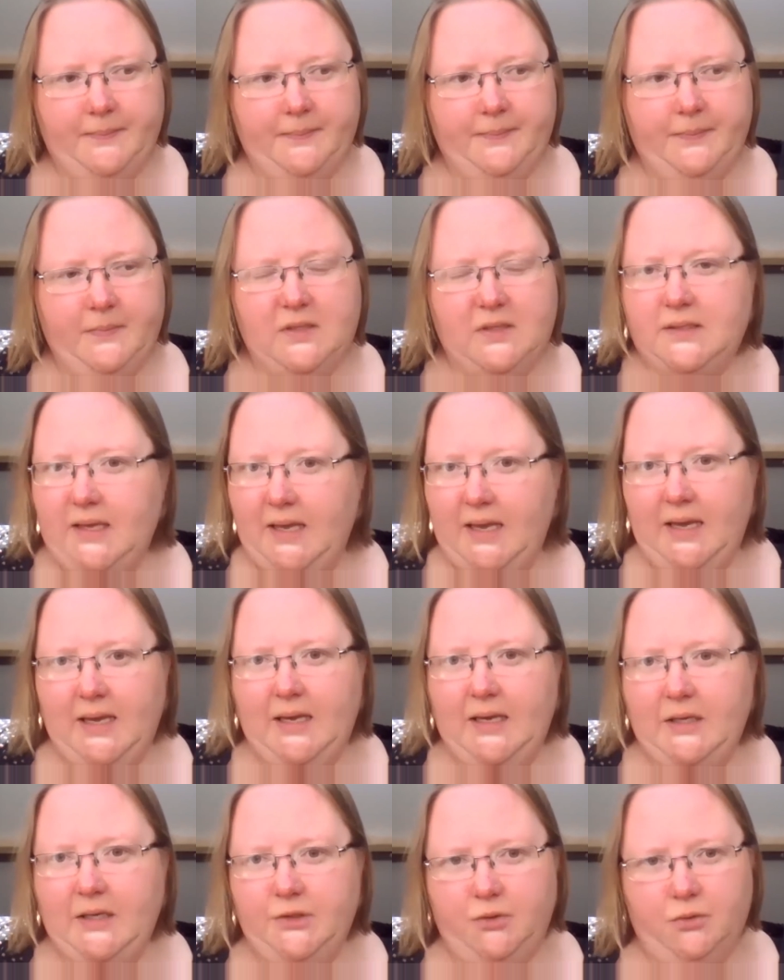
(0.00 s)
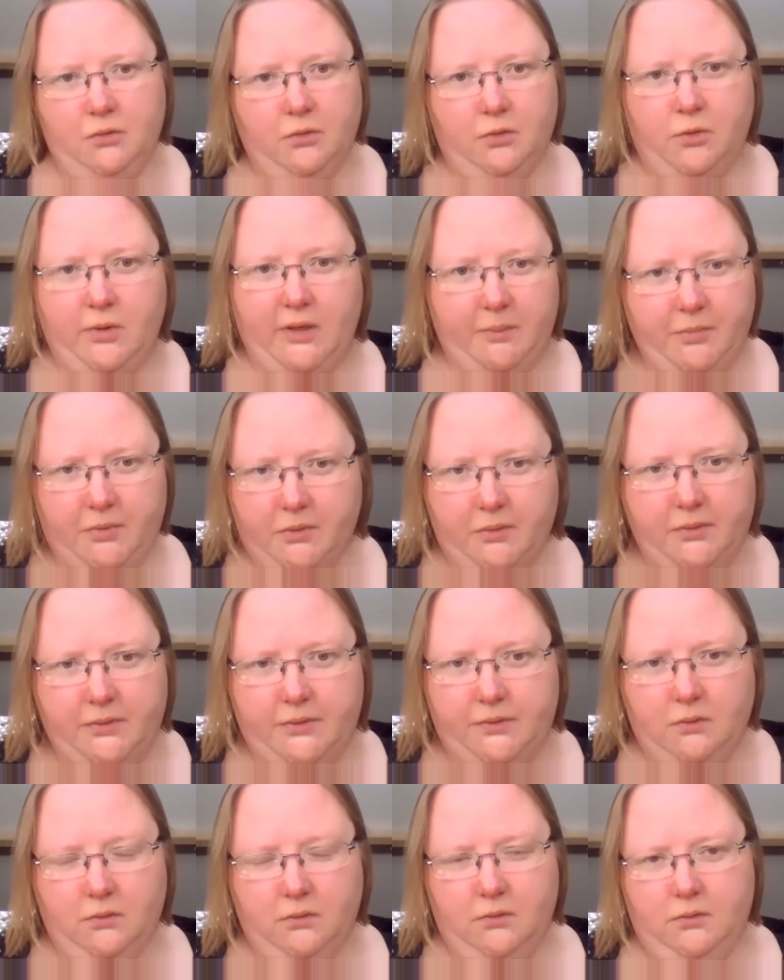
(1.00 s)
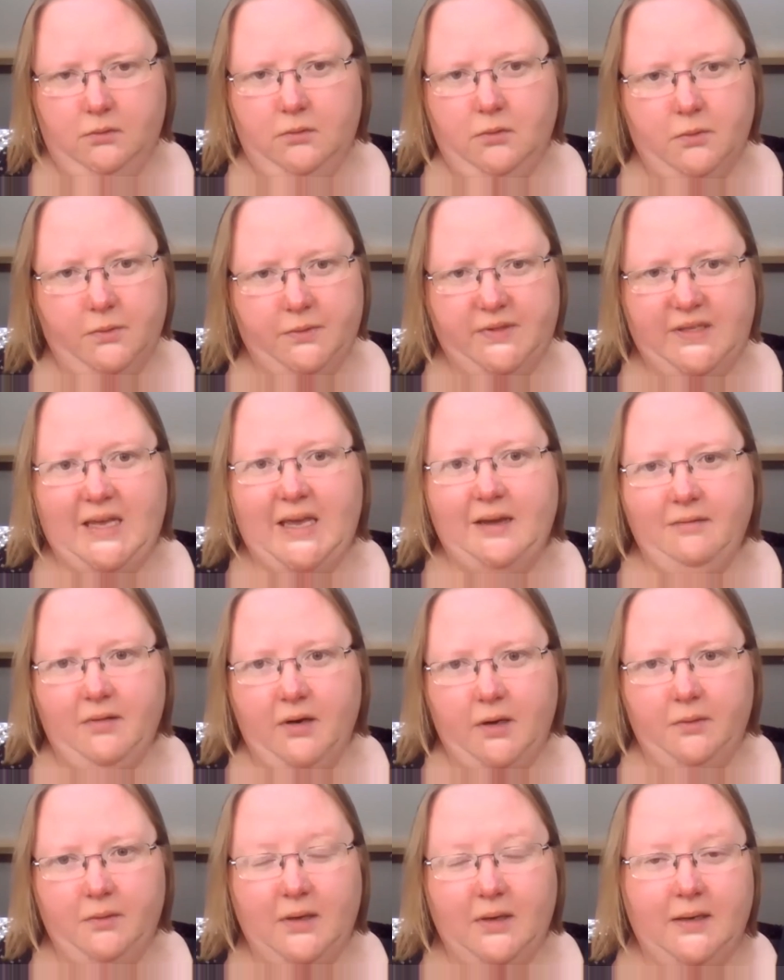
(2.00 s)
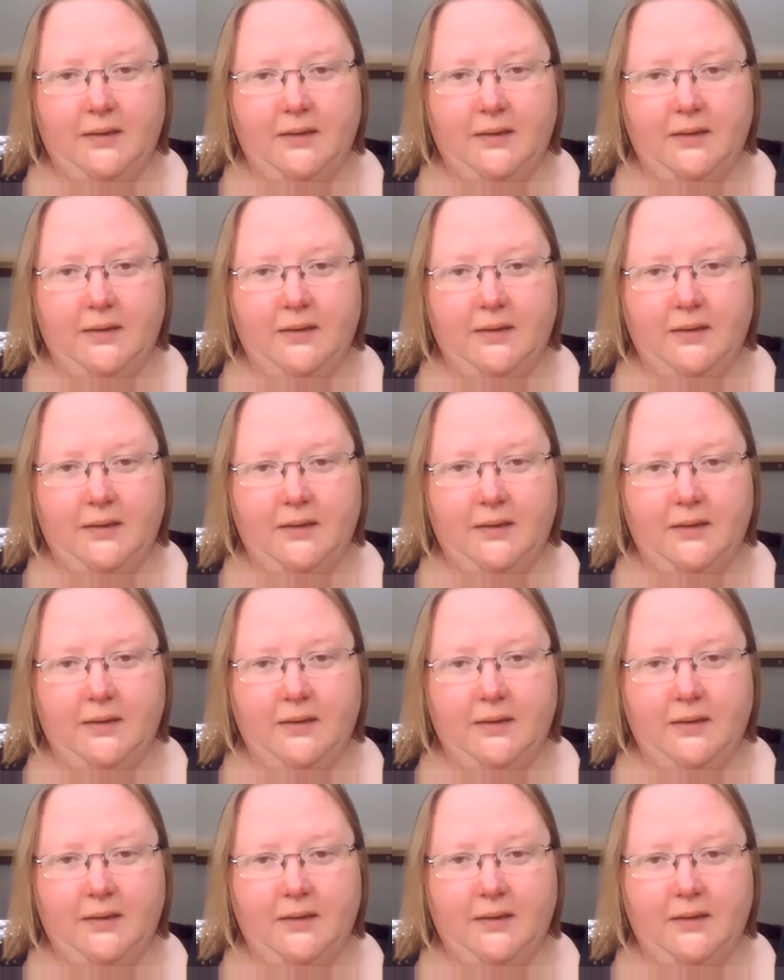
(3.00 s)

Sage or QuickBooks or Xero,